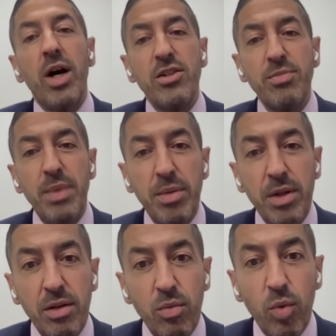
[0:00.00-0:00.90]
to ask
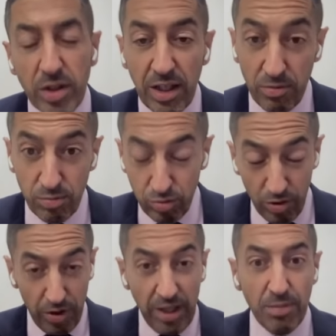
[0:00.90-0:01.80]
people what they
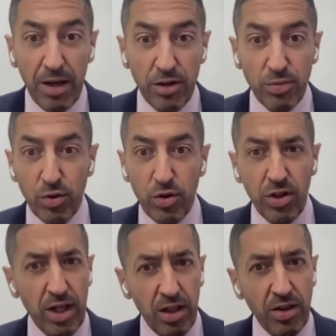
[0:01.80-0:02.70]
think matters most
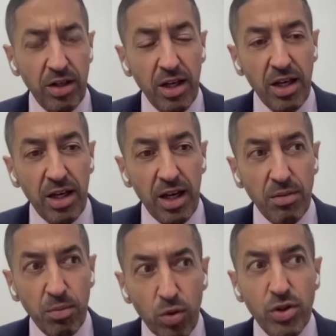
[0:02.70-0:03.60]
to their health.
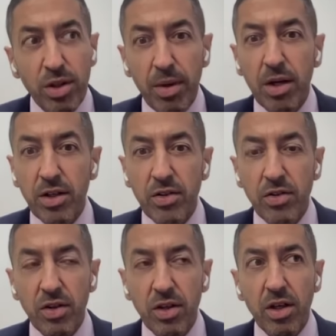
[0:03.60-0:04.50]
And most
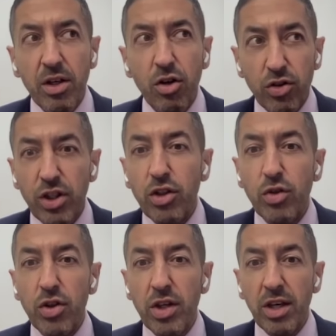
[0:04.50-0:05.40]
Americans
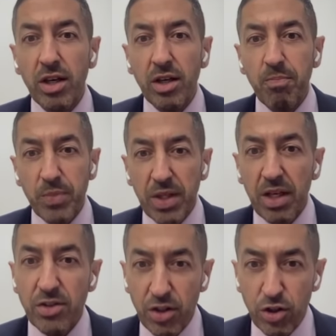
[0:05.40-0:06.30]
continue to think
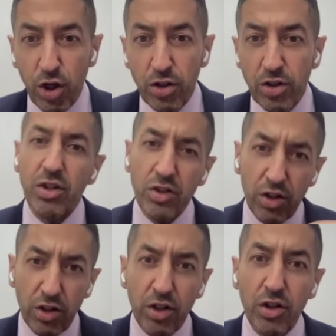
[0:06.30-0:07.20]
it's their doctors,
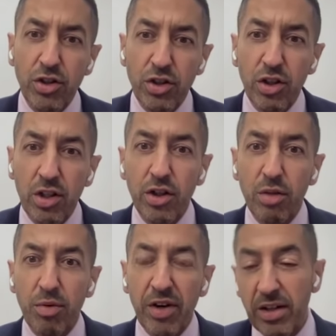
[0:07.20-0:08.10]
it's their nurse, it's their
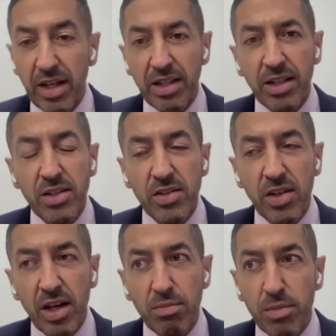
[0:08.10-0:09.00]
clinical provider. And that
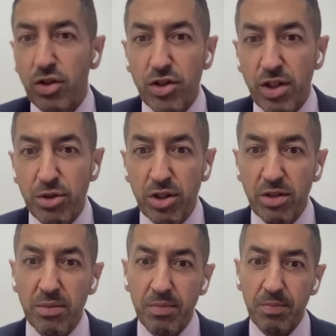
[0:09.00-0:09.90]
is a
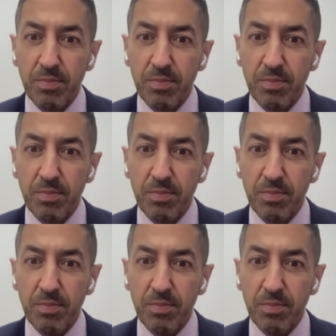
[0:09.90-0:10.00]
misconception.